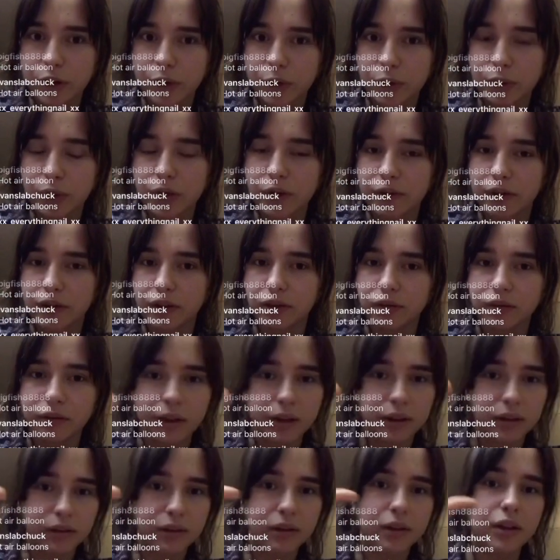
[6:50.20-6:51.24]
city
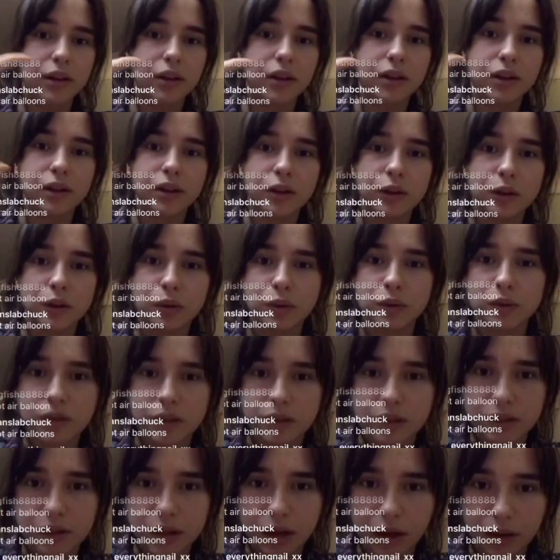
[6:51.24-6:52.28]
where you even
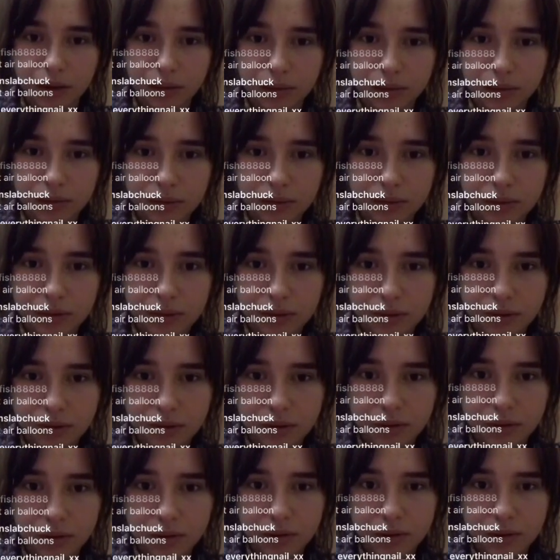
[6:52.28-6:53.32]
like do this
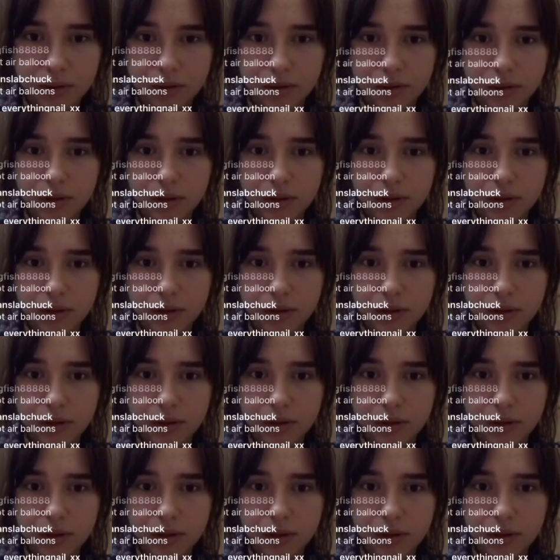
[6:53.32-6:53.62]
stuff.